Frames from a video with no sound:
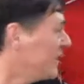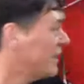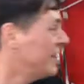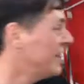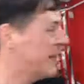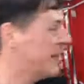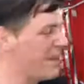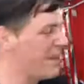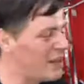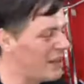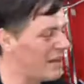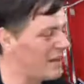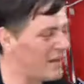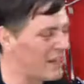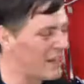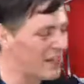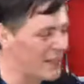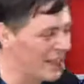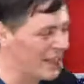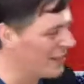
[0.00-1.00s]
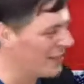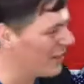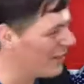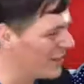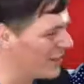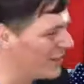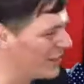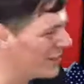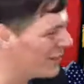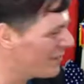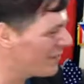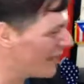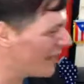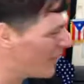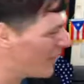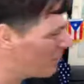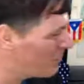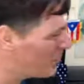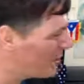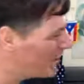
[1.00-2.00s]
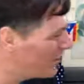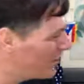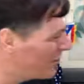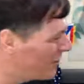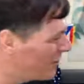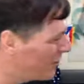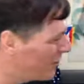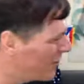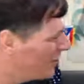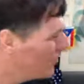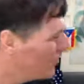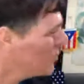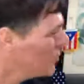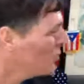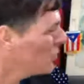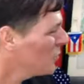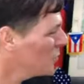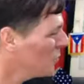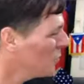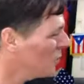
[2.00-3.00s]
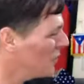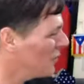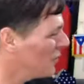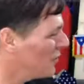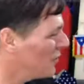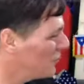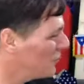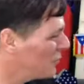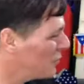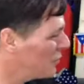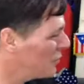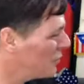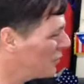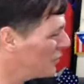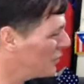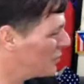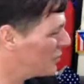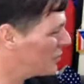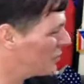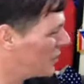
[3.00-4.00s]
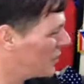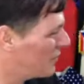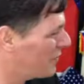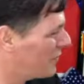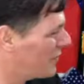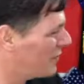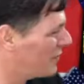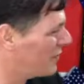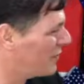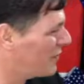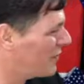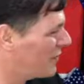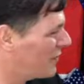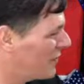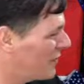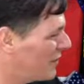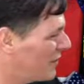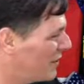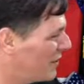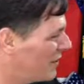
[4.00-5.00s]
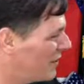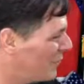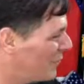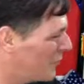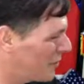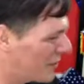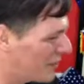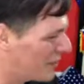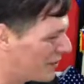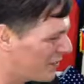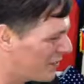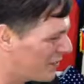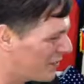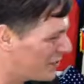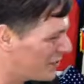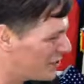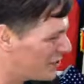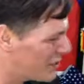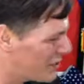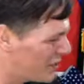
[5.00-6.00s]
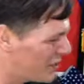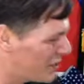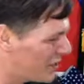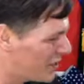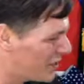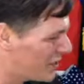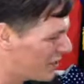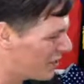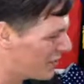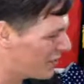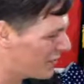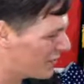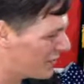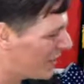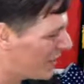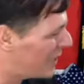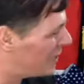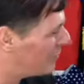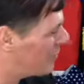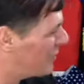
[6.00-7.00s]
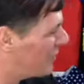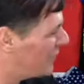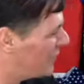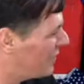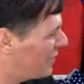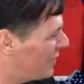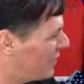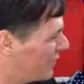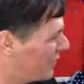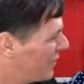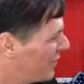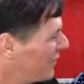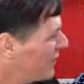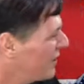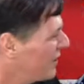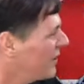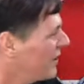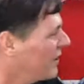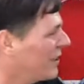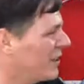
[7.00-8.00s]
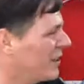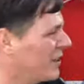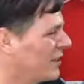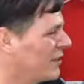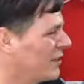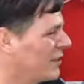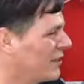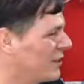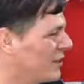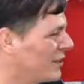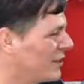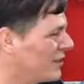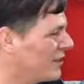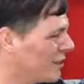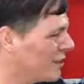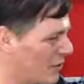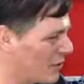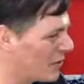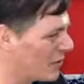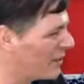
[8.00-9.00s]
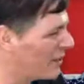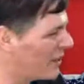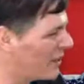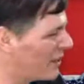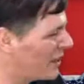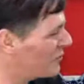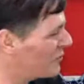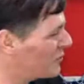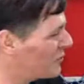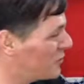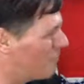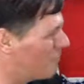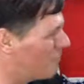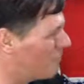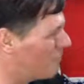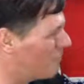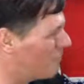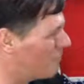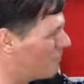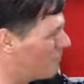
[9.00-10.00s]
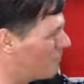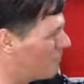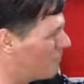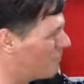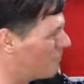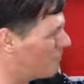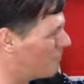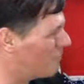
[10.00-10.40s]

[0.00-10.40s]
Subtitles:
And I love it. I love it. It's the Happy Healer world of truth, justice, and organization of happiness, and going the extra matter,